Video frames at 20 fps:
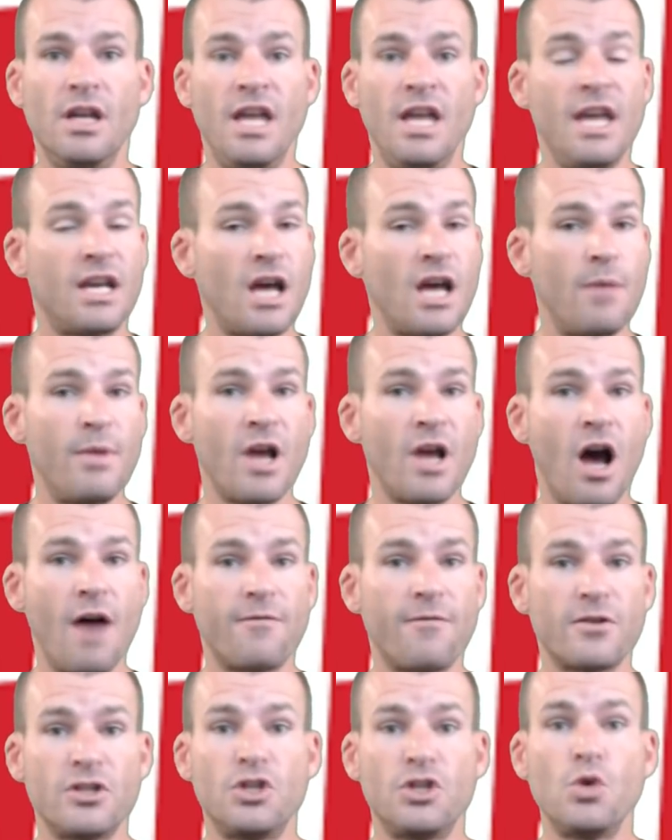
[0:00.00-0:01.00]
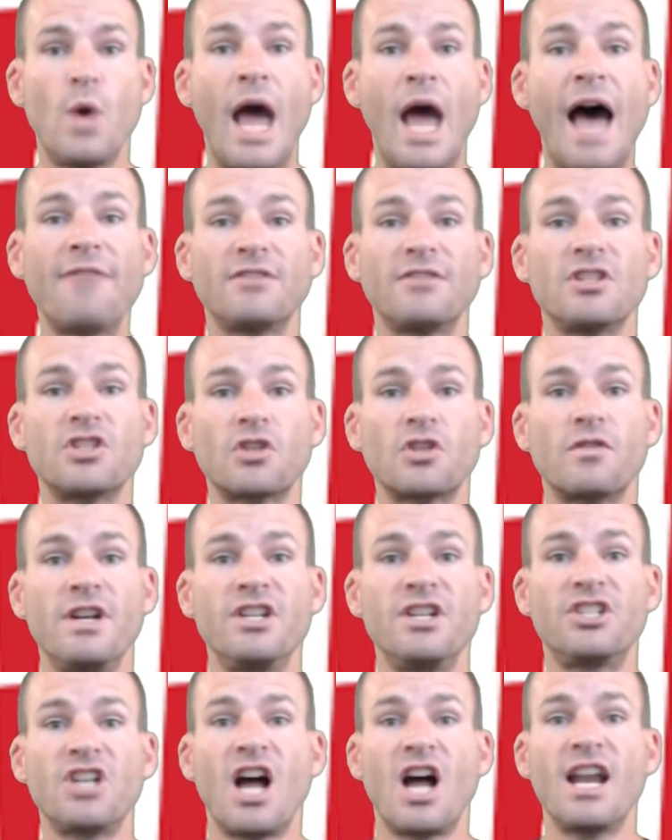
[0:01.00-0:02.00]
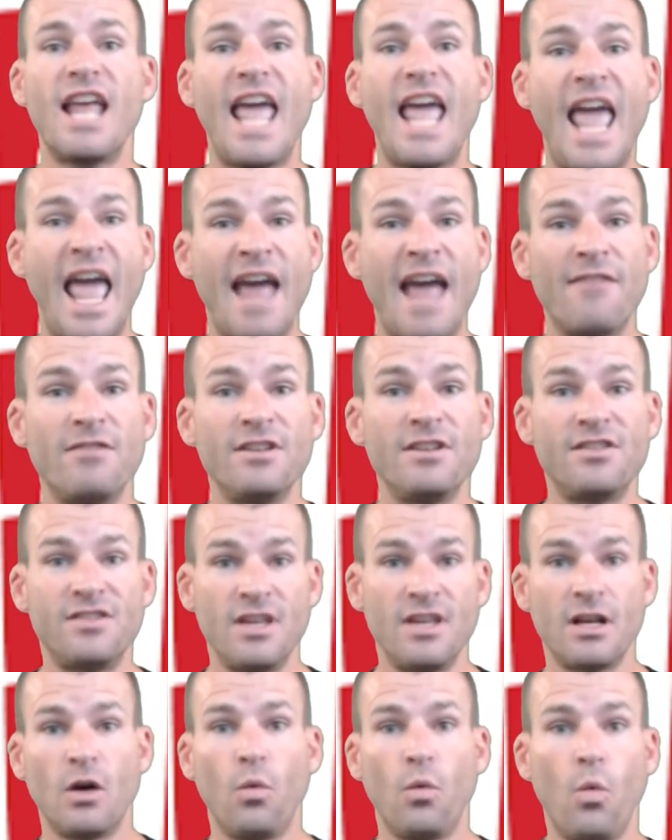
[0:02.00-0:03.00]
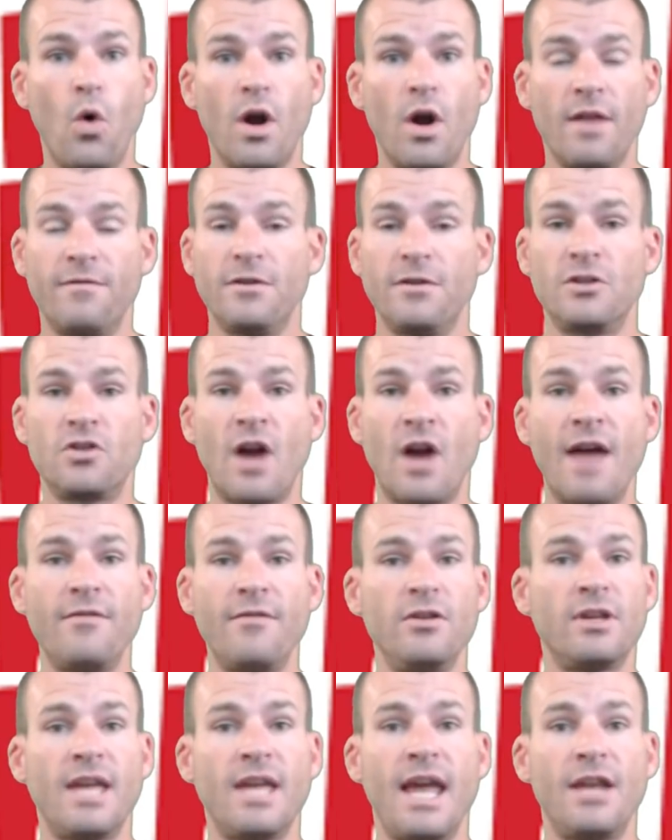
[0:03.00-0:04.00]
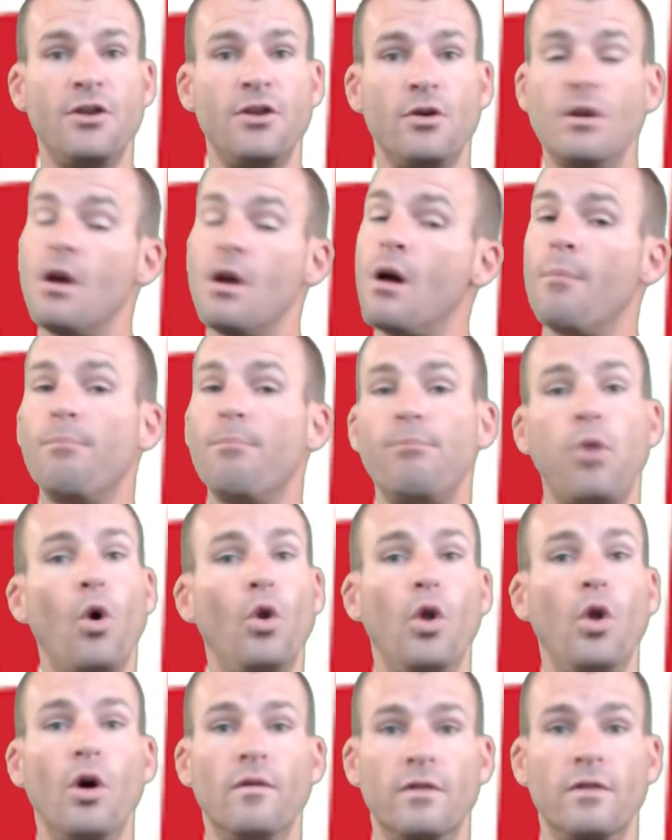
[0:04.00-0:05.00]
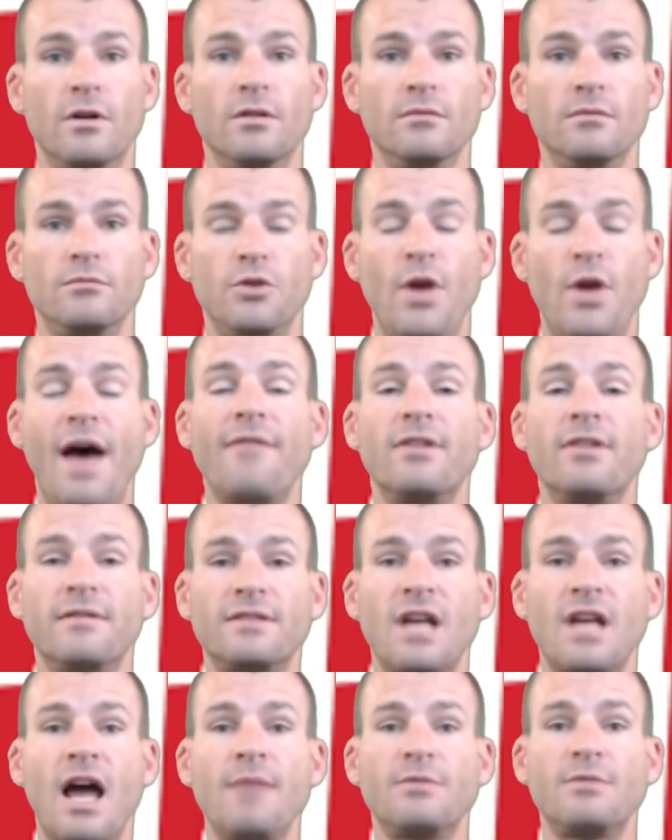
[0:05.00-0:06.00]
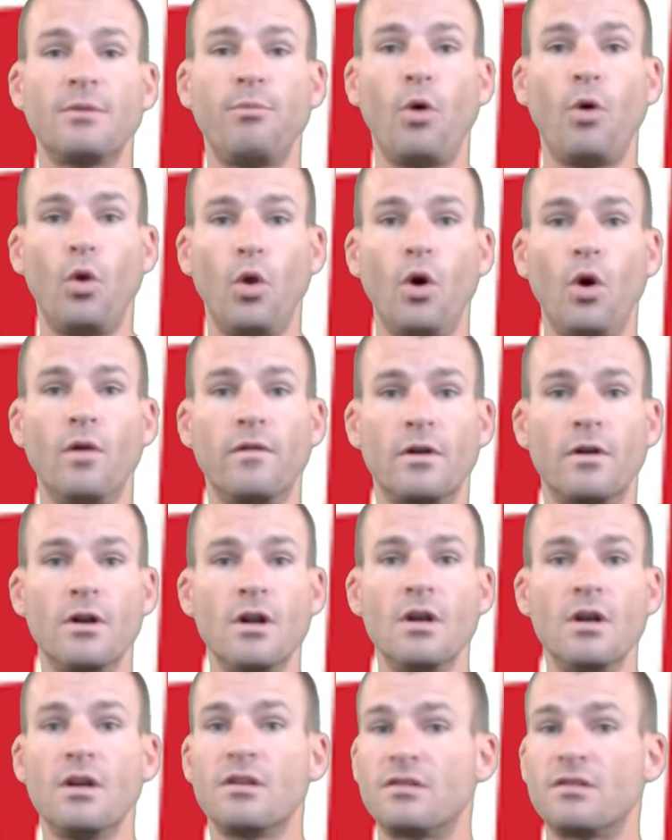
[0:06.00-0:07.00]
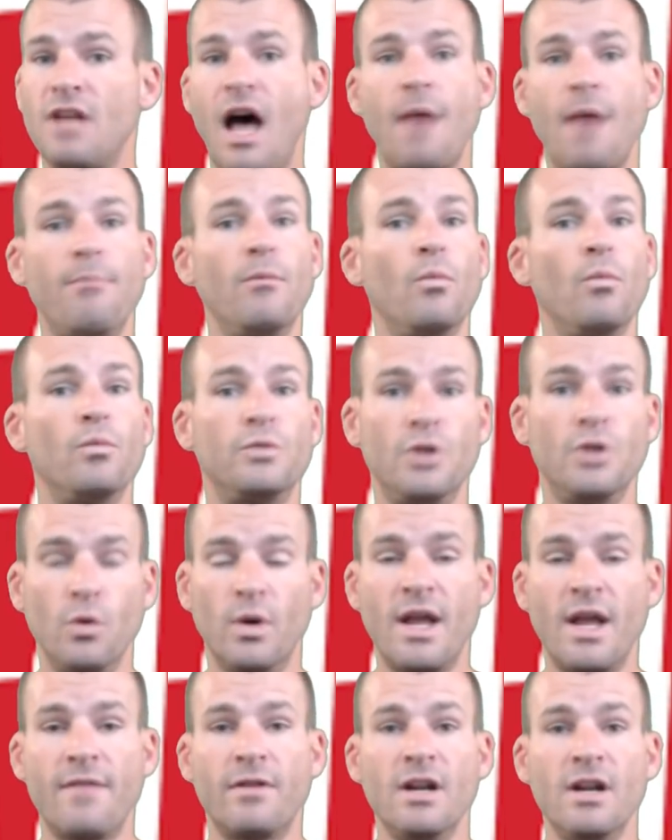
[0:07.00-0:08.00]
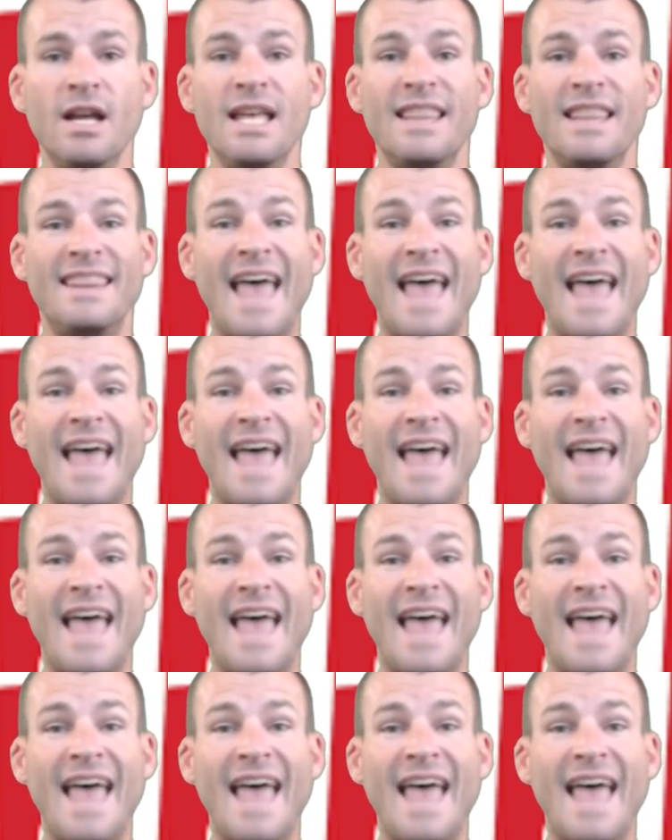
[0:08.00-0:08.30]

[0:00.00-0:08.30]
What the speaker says: Incoming offers, you have to screenshot every single one. If you're driving, you can't do it, pull over. You have enough time to pull over, stop, do whatever.